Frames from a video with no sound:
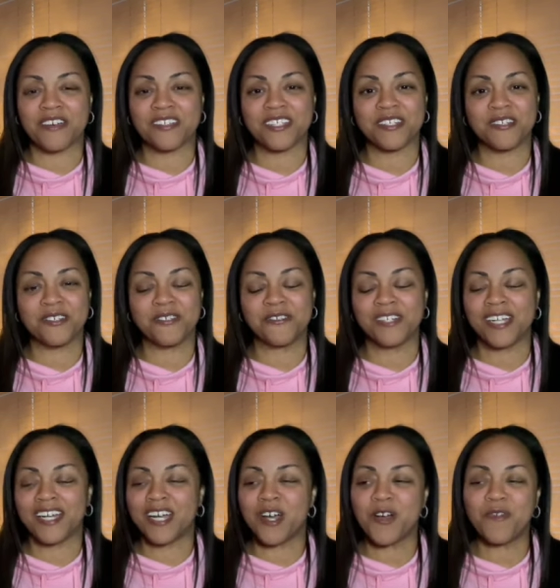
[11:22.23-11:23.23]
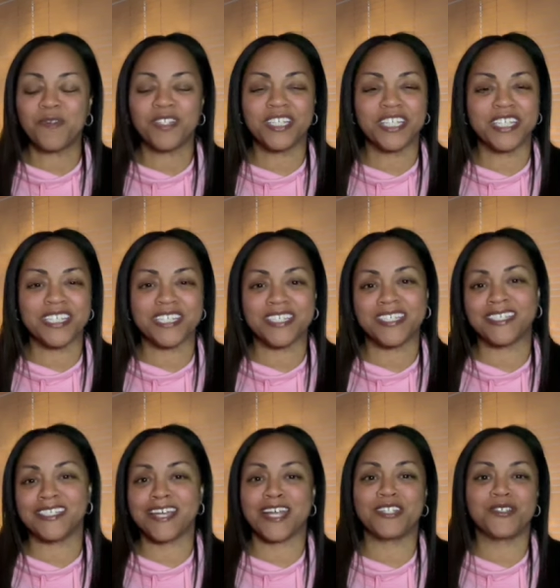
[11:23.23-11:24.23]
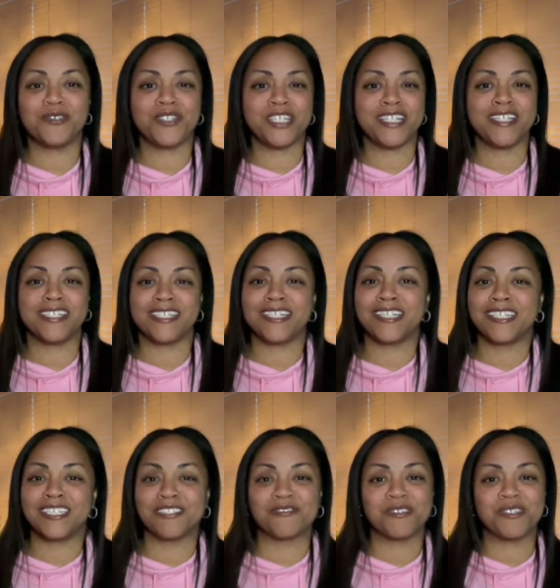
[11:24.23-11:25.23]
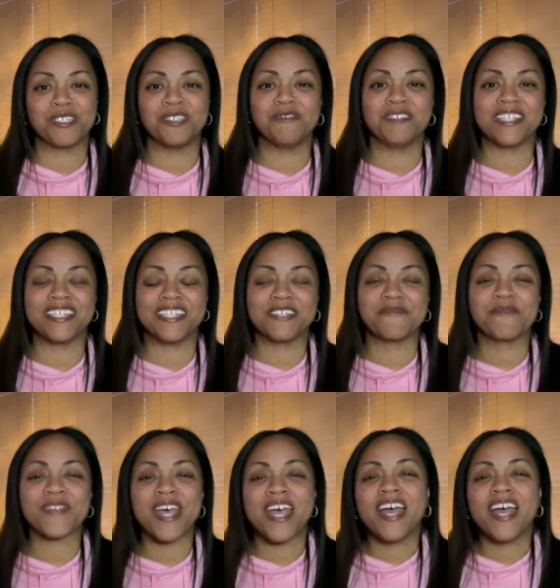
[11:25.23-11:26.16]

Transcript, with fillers: So hopefully it's it's not too cheesy and you're rolling with it.